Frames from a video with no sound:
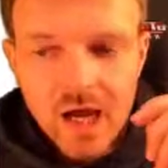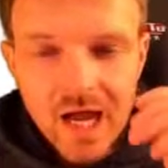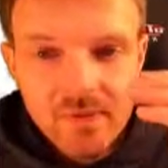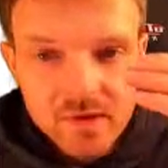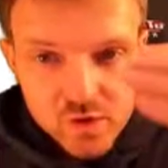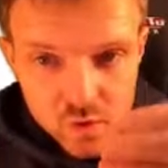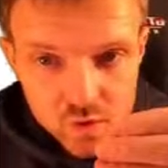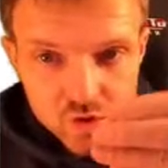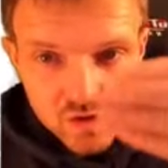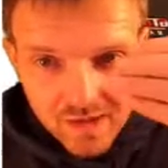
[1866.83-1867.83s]
at the
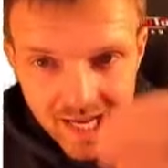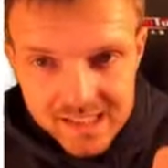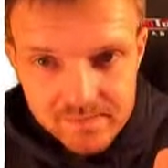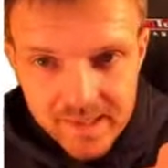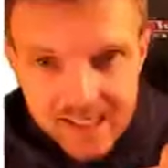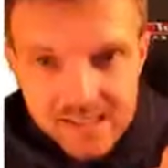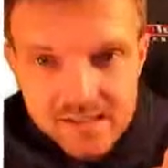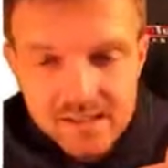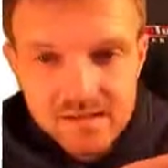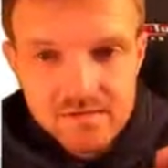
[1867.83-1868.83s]
dorsal aspect,